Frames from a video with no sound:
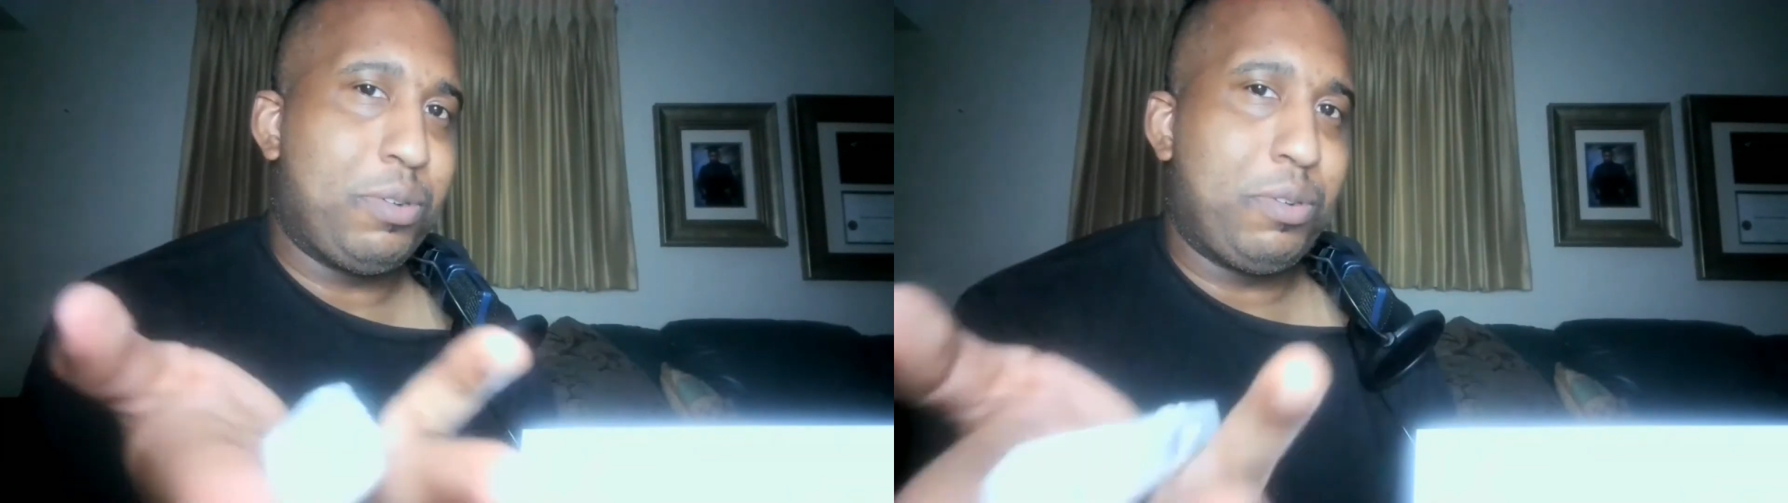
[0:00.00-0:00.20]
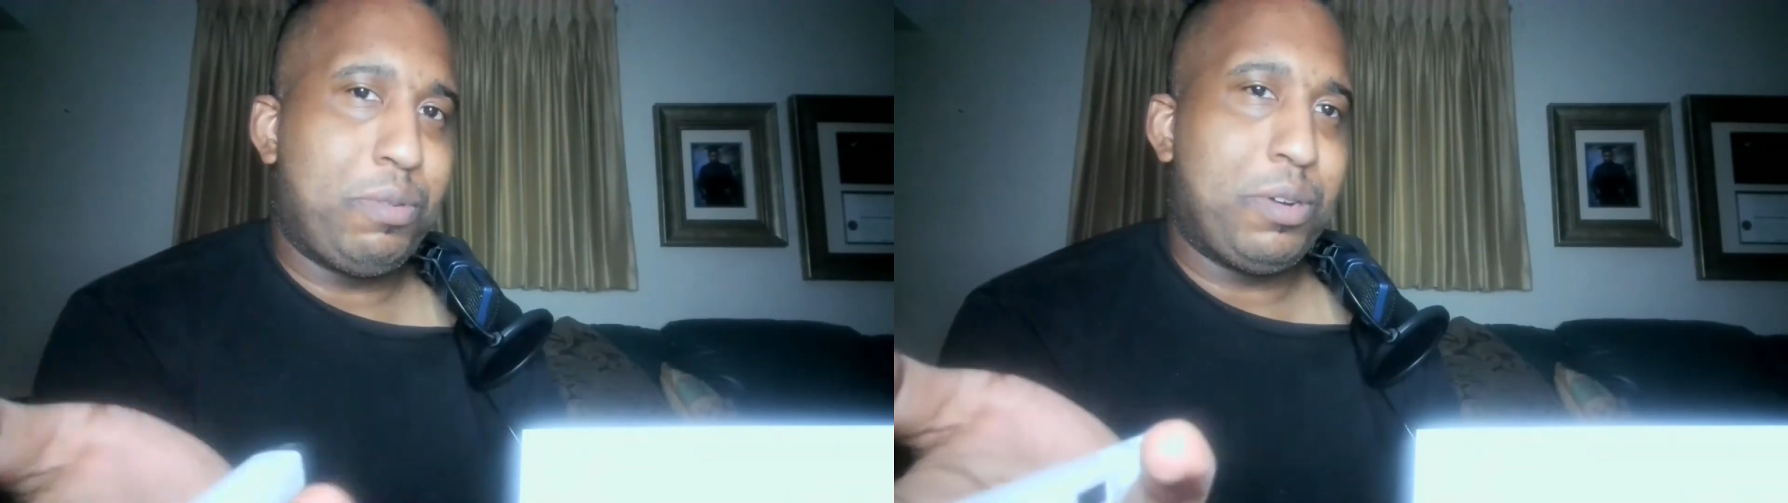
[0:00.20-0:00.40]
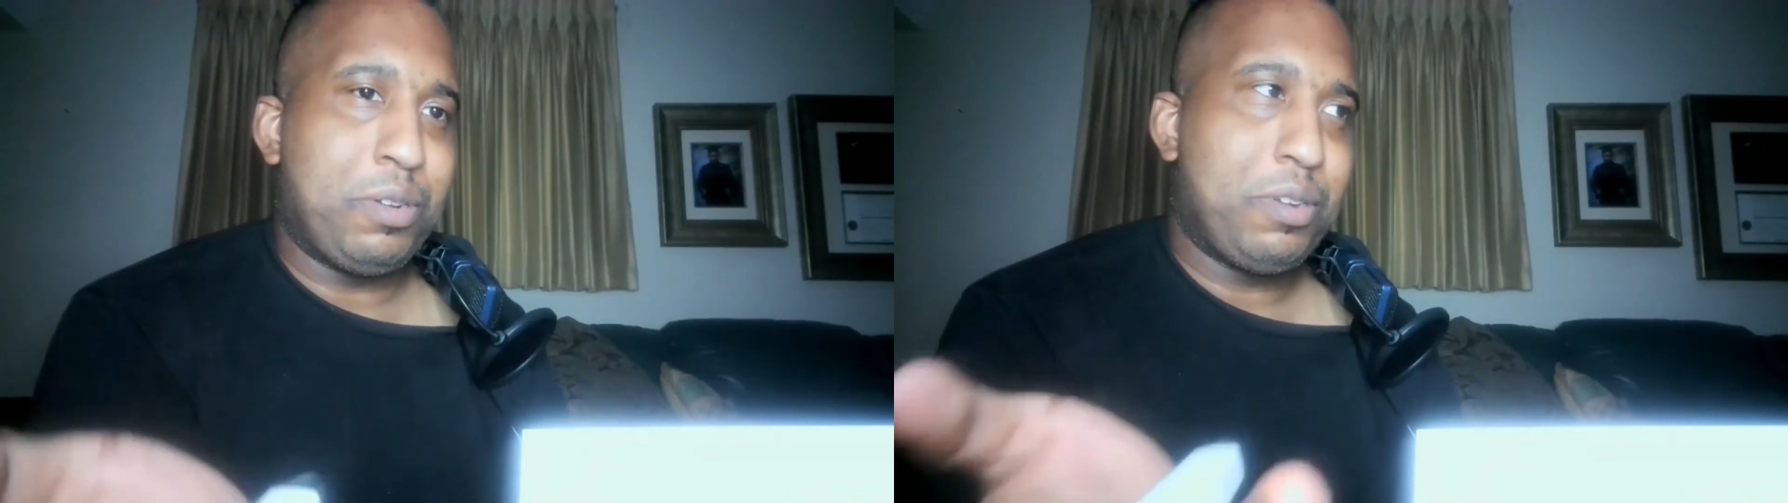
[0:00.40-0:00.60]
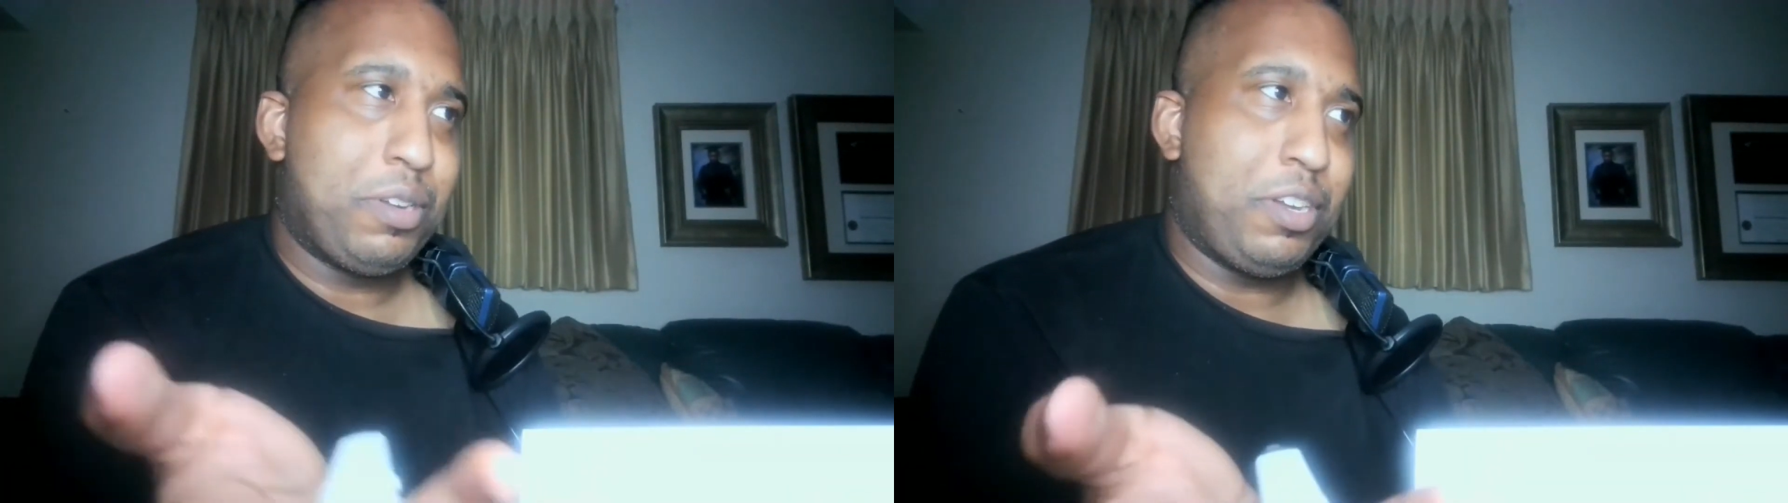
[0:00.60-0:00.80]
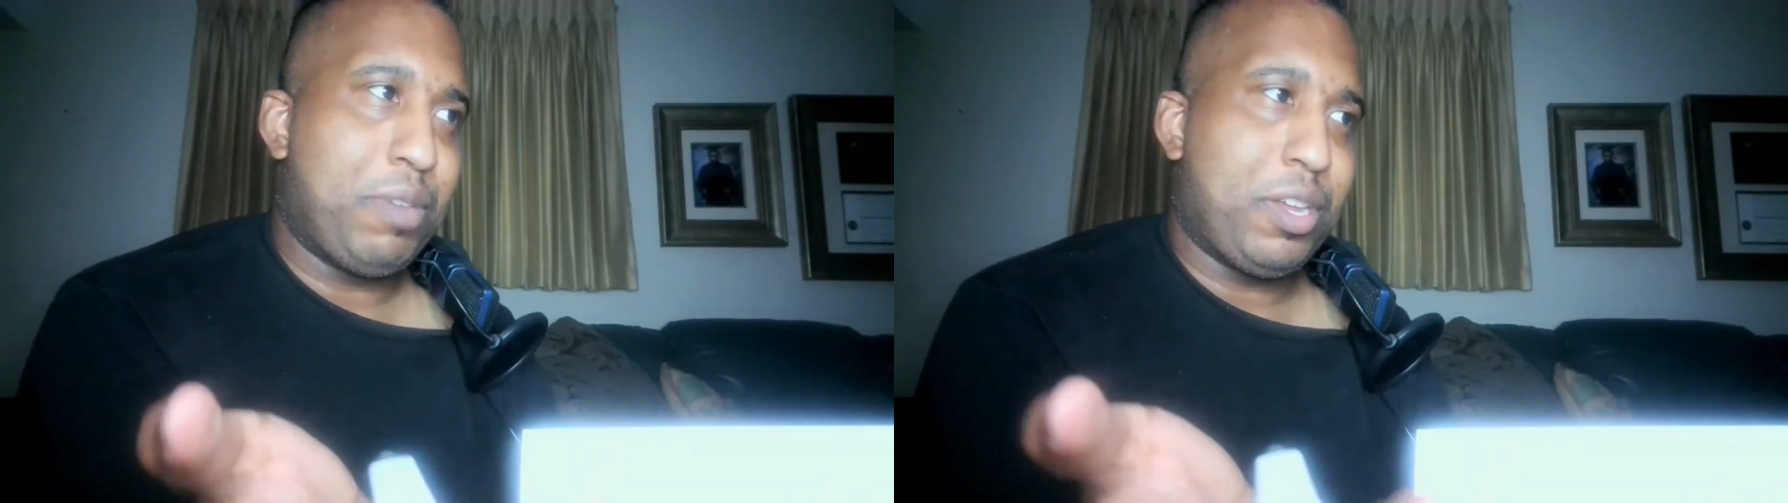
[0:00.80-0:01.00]
world
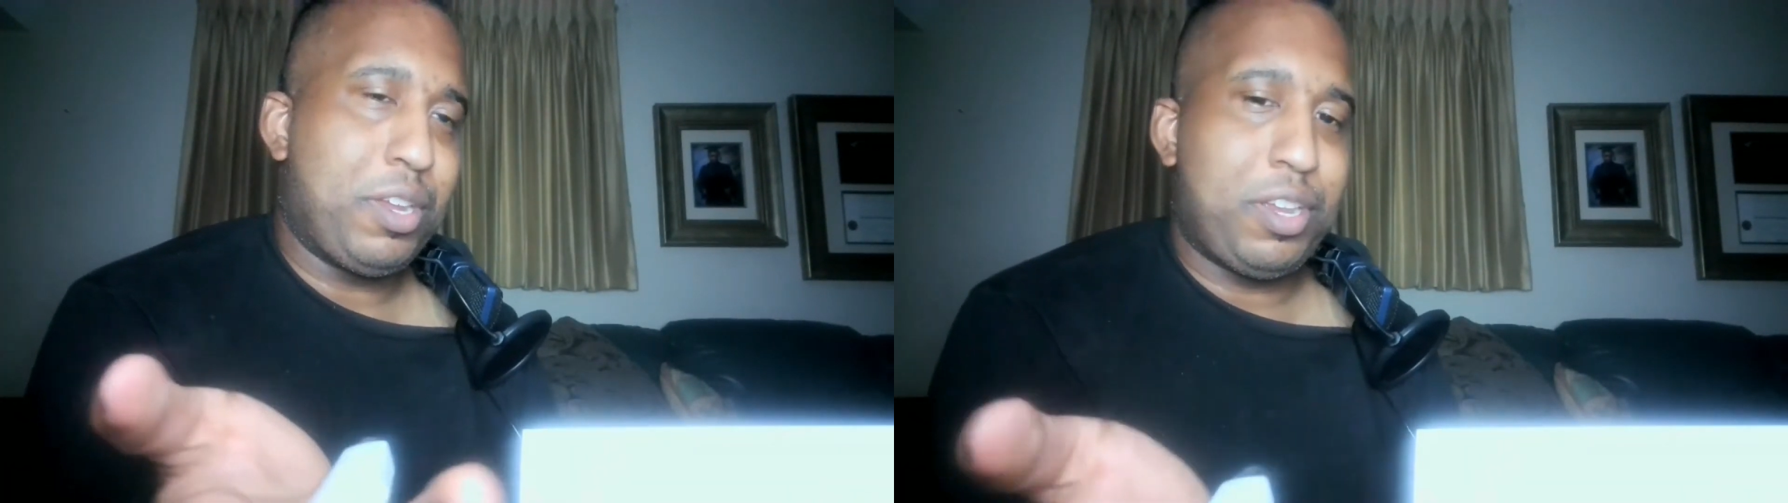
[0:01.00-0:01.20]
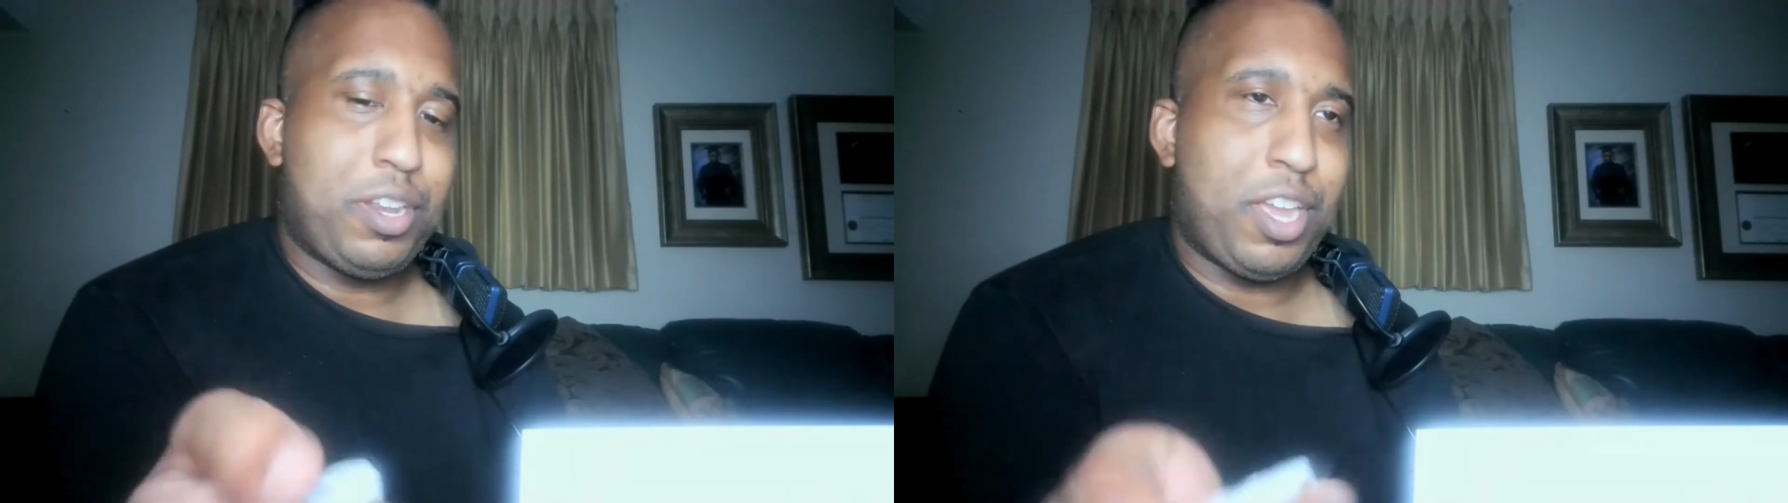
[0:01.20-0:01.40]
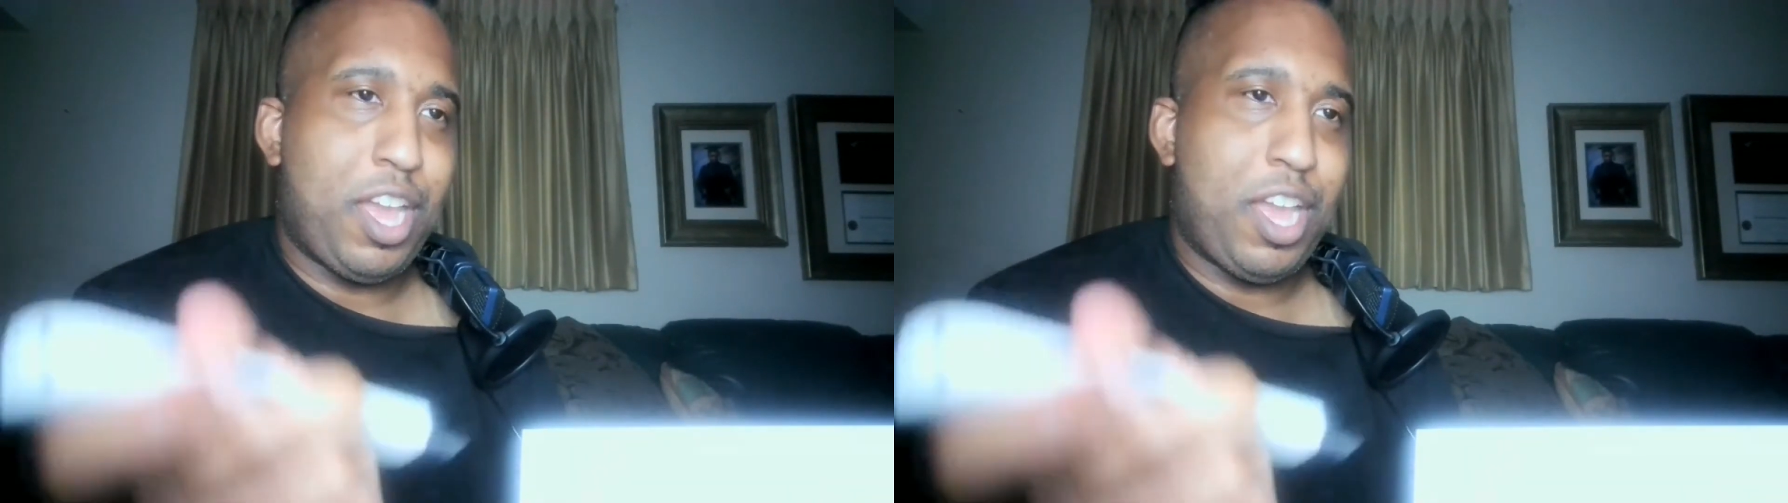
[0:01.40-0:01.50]
in my hand. I